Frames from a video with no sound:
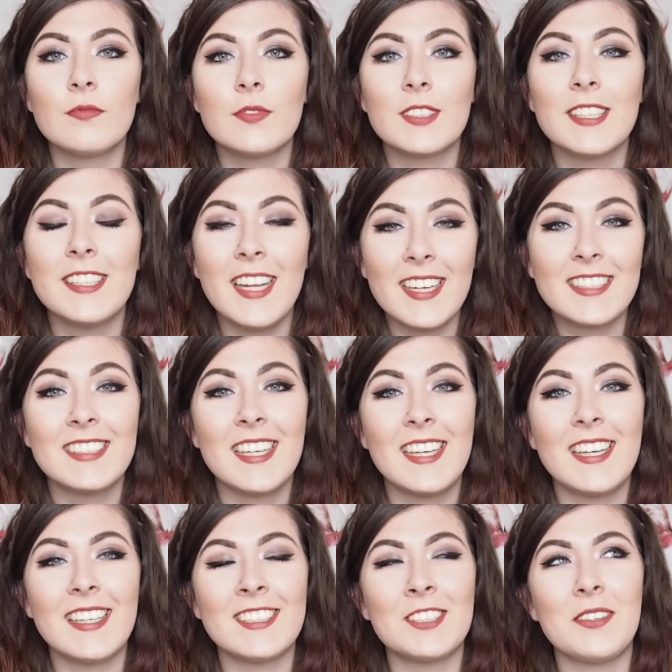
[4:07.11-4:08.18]
The next
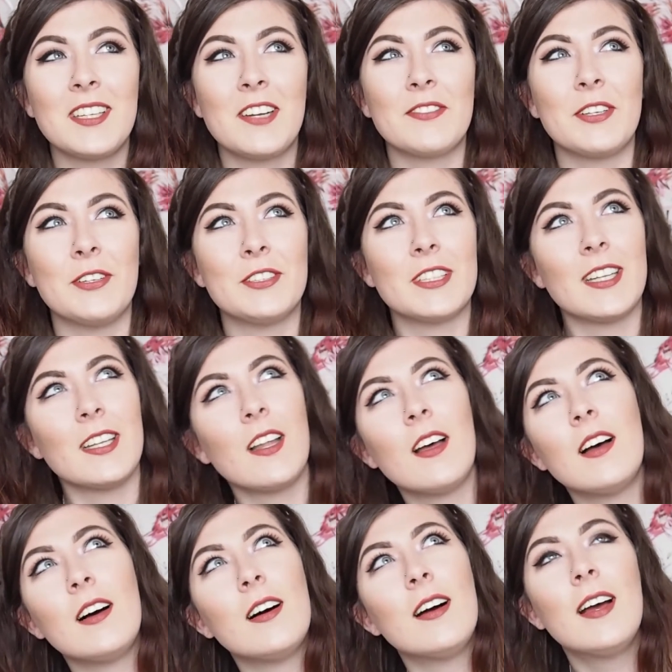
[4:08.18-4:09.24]
thing is something I've used a
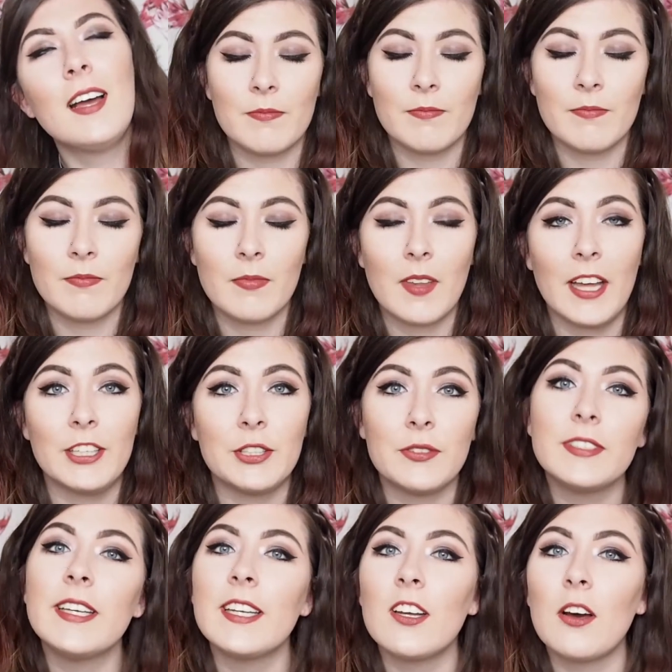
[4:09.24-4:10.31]
lot, and you've
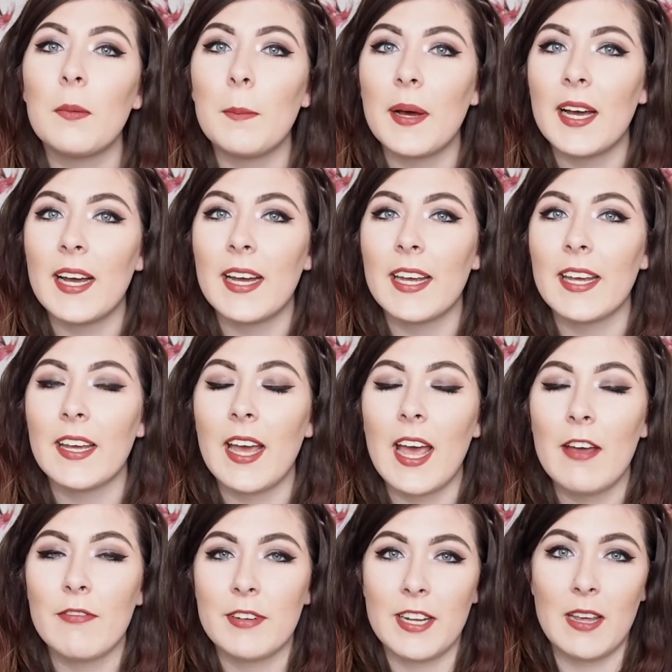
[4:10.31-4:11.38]
seen it on my
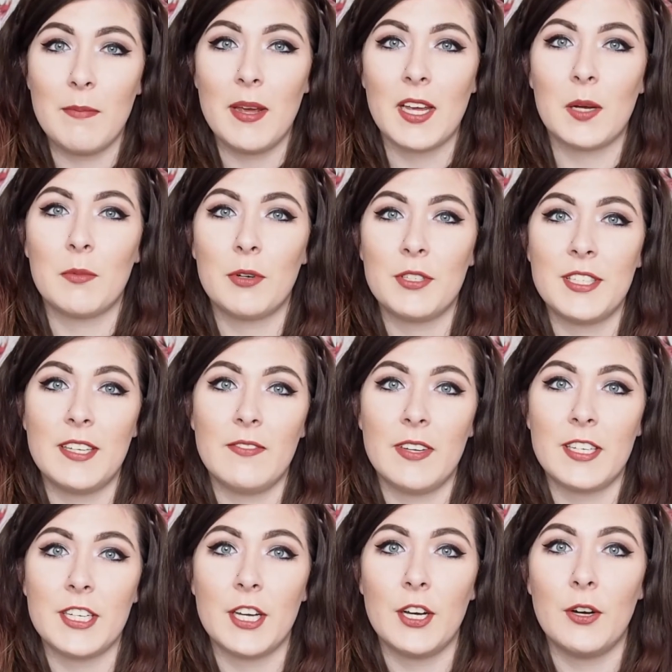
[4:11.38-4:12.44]
everyday makeup routine
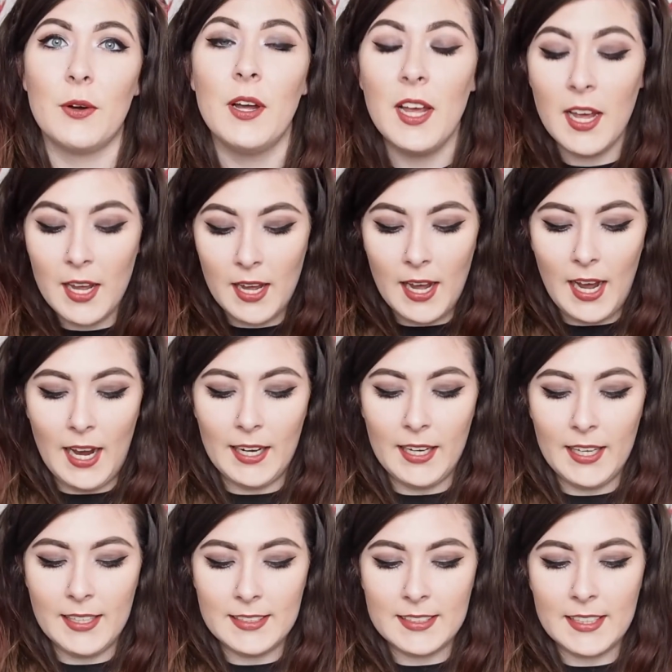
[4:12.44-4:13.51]
video, and
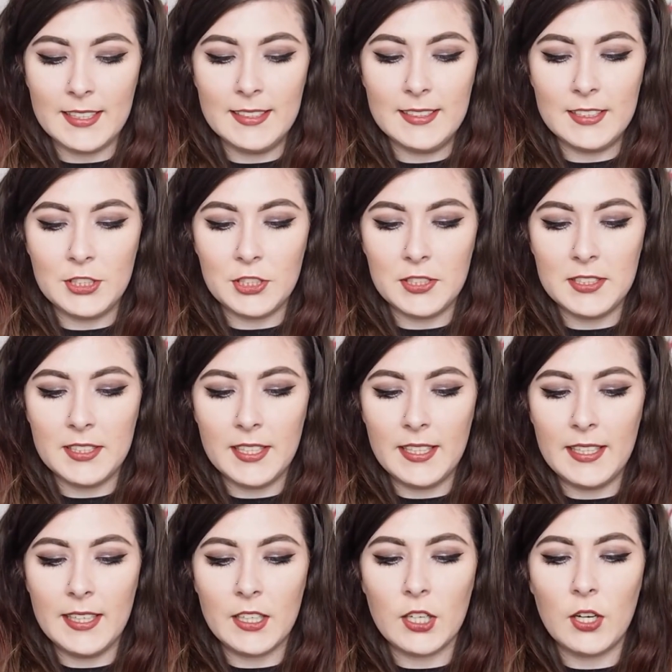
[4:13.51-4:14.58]
it is just
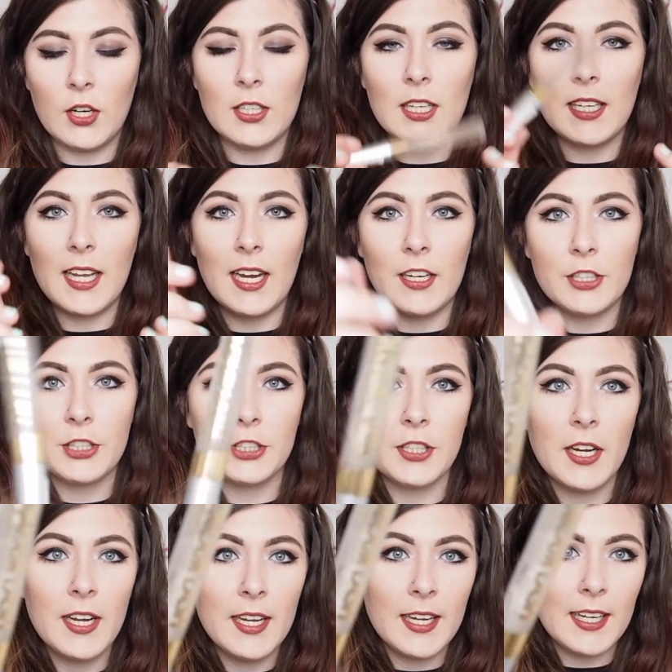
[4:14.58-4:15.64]
the Colour Lash
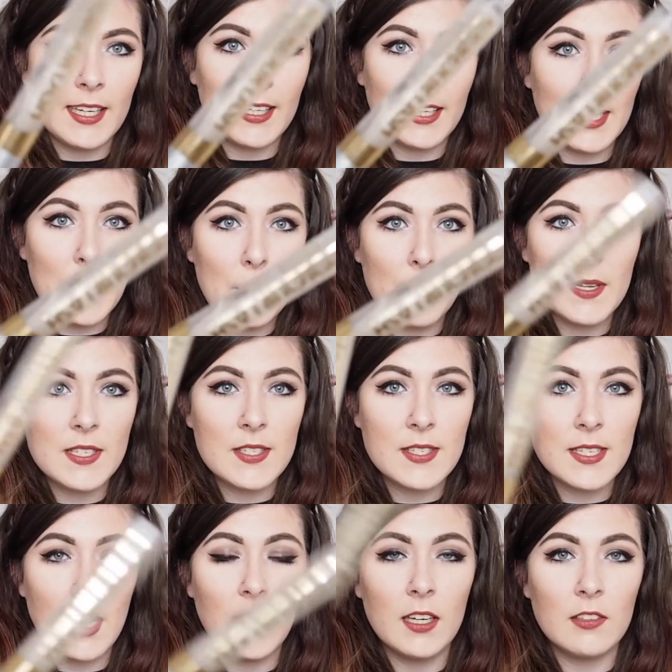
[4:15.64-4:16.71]
Clear
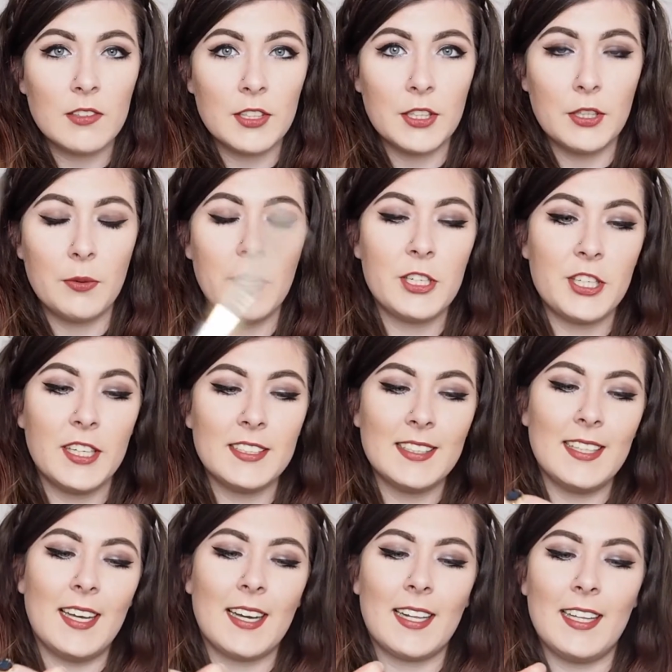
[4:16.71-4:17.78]
Mascara, which isn't
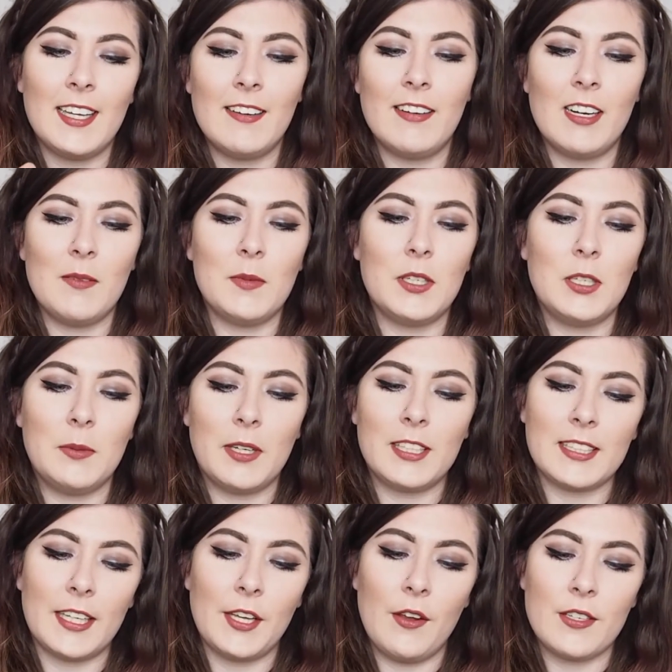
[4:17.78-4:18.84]
that clear anymore because
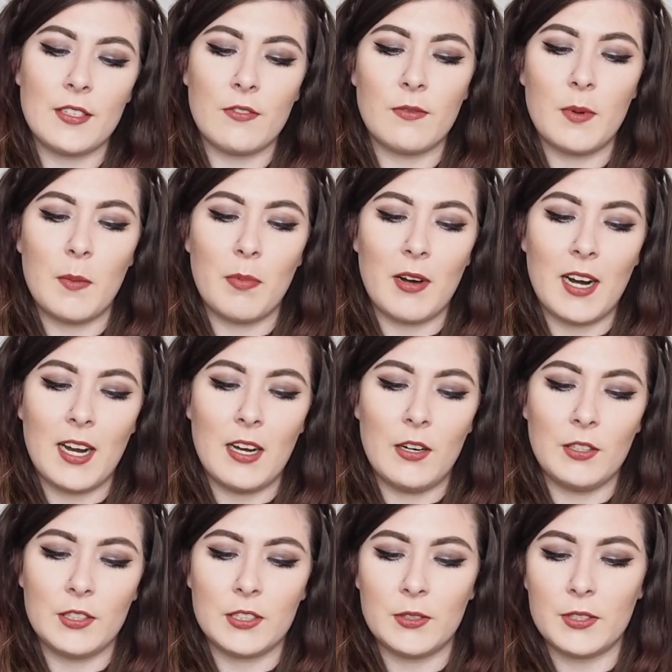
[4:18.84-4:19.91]
I use it for my
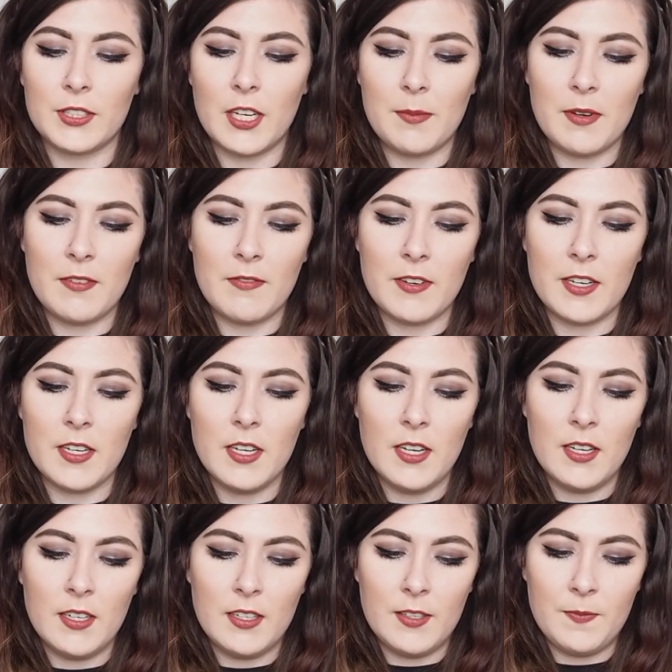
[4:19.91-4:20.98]
brows, so it's got a bit of a
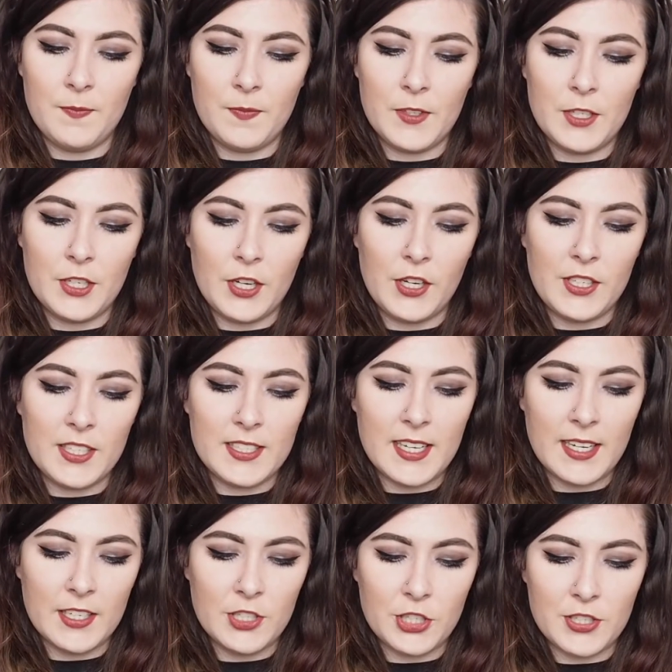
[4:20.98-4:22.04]
dirty
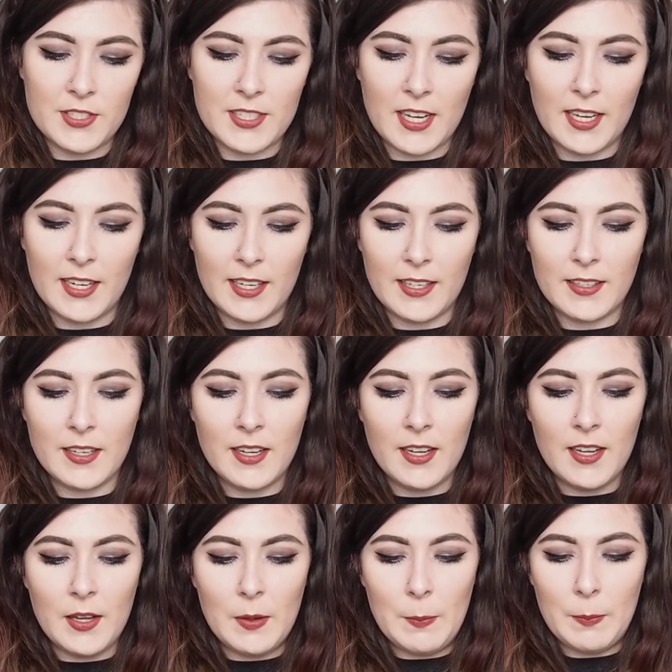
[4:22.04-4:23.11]
tinge inside.
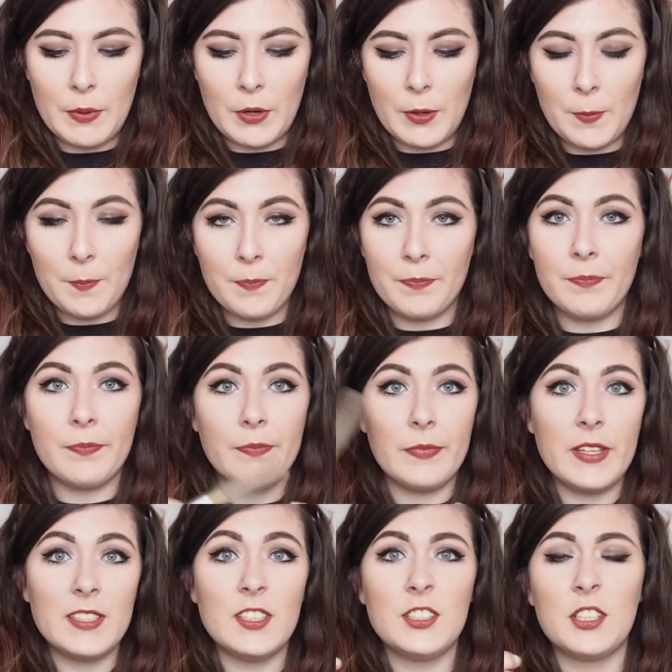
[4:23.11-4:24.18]
But
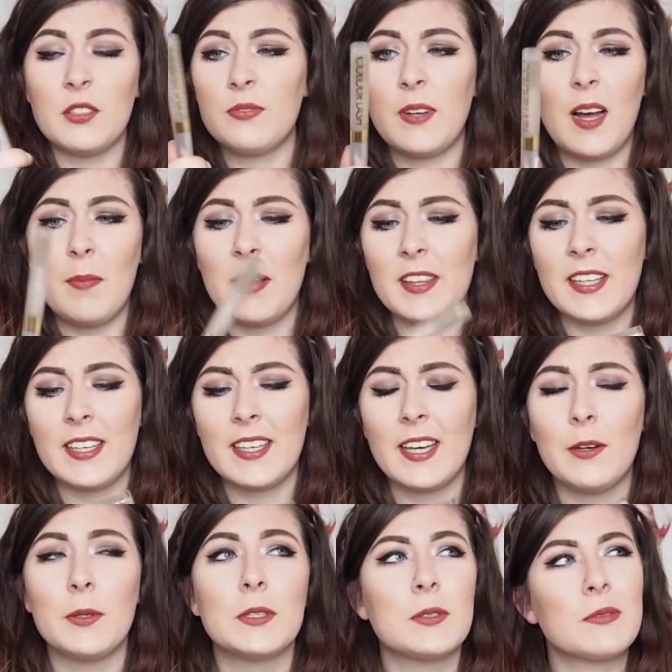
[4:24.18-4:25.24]
this is just fab. I think
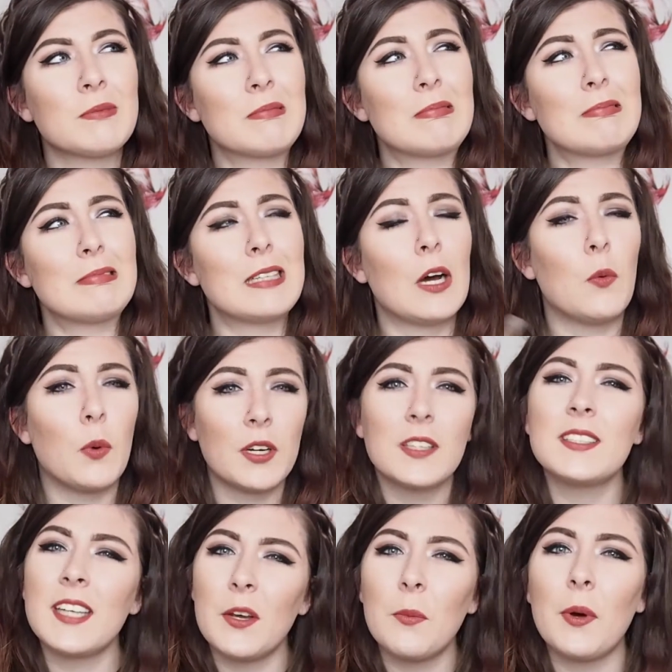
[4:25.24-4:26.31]
it was, I want
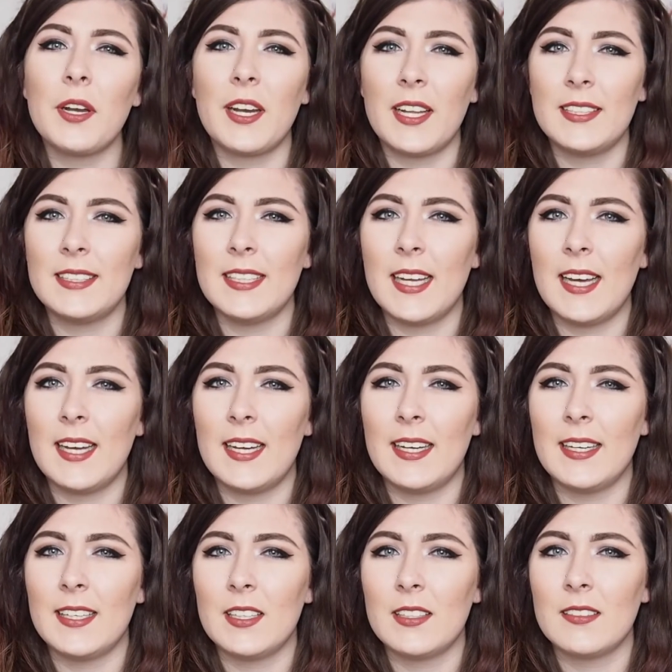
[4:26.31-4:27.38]
to say $1.99.
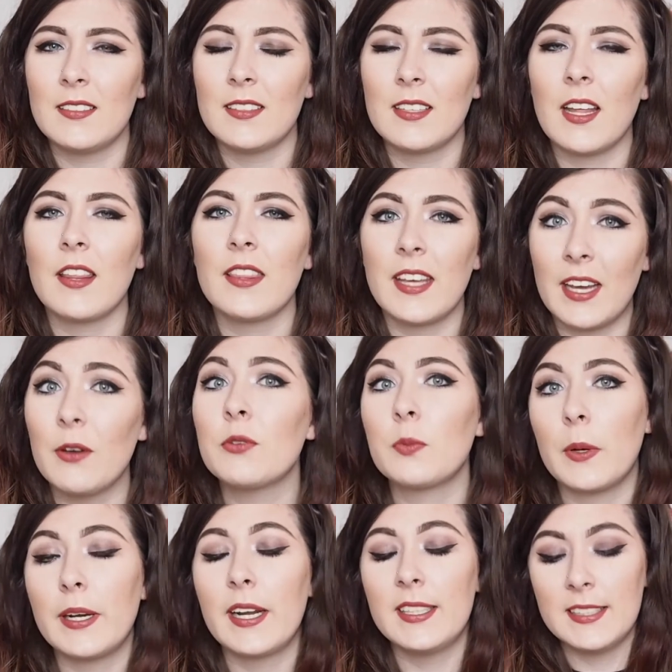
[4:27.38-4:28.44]
I think it was
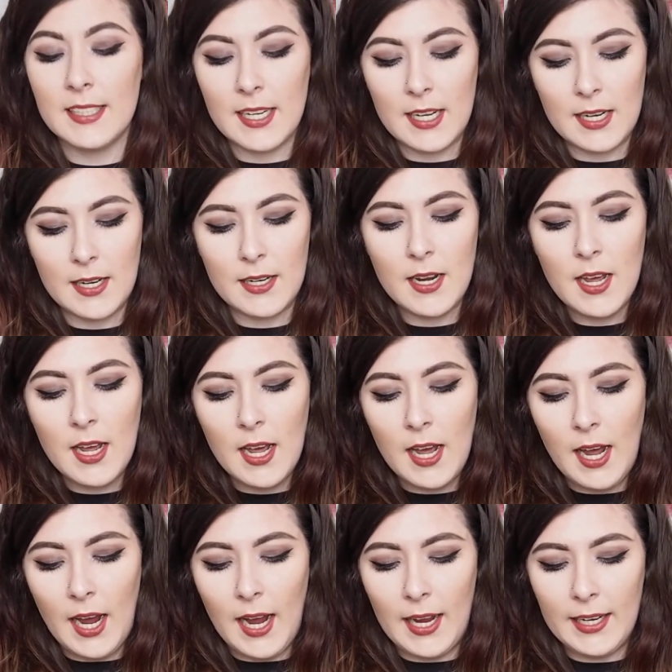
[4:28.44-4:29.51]
$1.99,
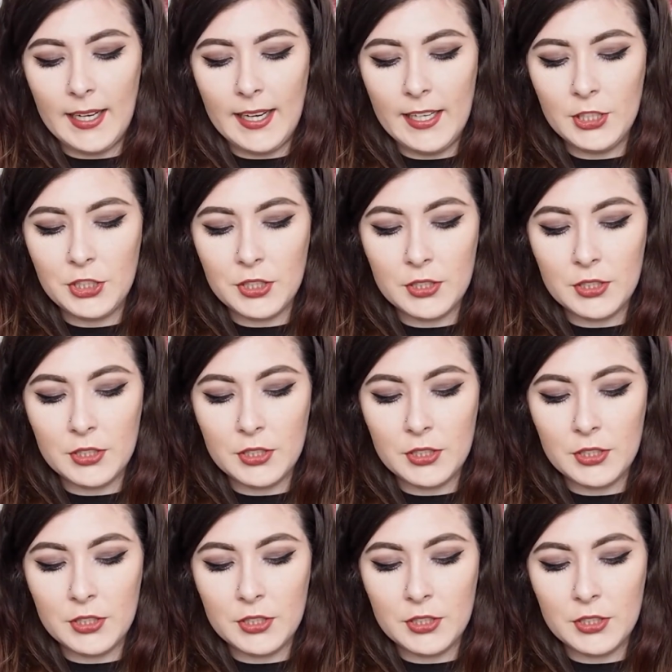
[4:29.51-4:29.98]
and it